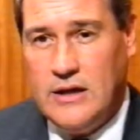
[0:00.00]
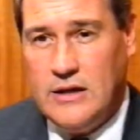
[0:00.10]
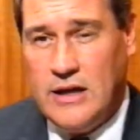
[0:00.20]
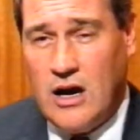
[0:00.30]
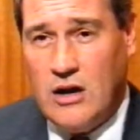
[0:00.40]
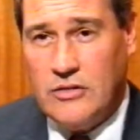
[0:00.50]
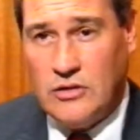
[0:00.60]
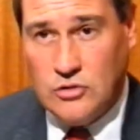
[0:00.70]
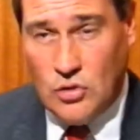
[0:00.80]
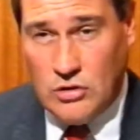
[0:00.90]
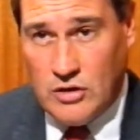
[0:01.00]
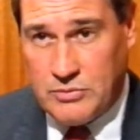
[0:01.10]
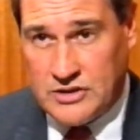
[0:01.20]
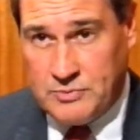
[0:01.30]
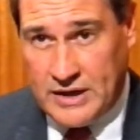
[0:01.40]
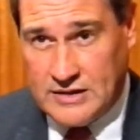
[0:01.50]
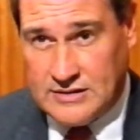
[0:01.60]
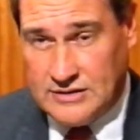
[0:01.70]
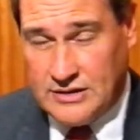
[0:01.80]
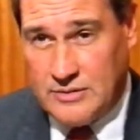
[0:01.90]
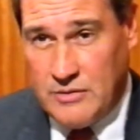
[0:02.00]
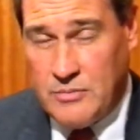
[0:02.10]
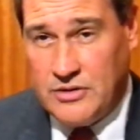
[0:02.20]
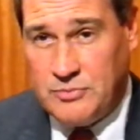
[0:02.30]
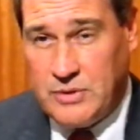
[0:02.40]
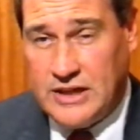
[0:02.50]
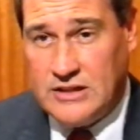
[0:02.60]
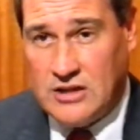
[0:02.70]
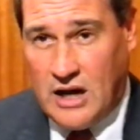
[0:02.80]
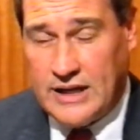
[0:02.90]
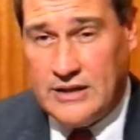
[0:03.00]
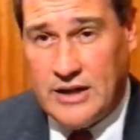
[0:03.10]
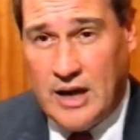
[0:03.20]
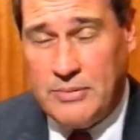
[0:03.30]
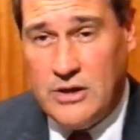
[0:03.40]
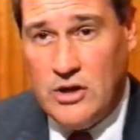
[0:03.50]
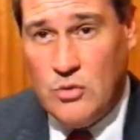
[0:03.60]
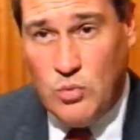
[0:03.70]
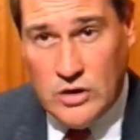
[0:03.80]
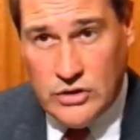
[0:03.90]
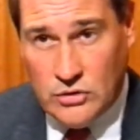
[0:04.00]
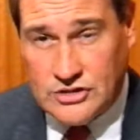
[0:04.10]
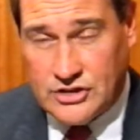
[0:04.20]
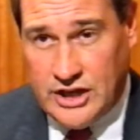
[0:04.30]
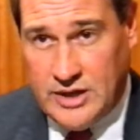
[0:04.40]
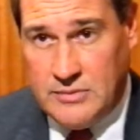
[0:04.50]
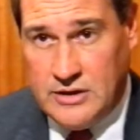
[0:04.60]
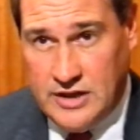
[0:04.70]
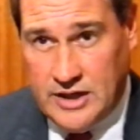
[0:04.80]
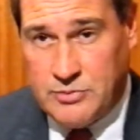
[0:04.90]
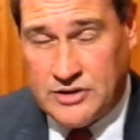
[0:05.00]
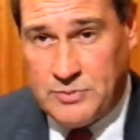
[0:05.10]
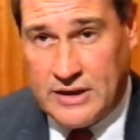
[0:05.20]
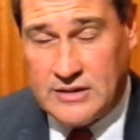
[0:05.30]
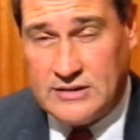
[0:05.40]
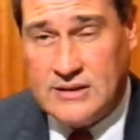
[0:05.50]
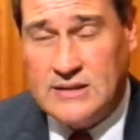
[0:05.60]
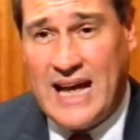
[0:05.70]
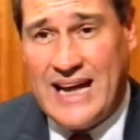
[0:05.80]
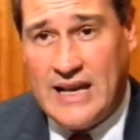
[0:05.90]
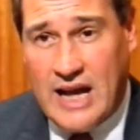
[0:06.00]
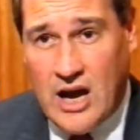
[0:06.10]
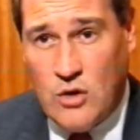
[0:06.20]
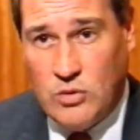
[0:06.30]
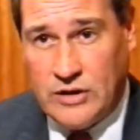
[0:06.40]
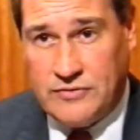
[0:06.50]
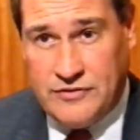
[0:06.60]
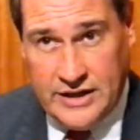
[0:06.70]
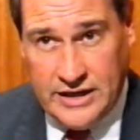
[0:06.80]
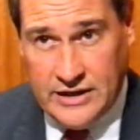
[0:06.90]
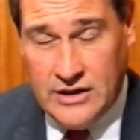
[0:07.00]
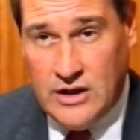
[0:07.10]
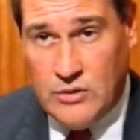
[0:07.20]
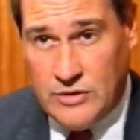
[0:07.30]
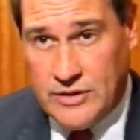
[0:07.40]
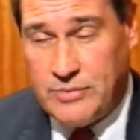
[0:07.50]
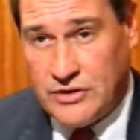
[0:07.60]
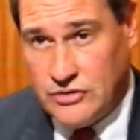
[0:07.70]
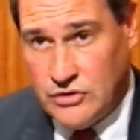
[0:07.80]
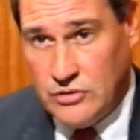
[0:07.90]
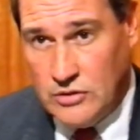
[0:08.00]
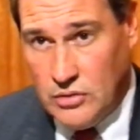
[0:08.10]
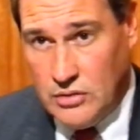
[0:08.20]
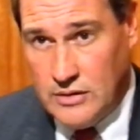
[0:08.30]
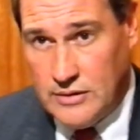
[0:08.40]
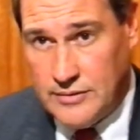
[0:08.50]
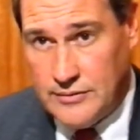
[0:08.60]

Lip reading: Now, the law on prospectuses at the moment is being tightened up. Will your scheme need prospectuses, and how will it fit in with the present new law?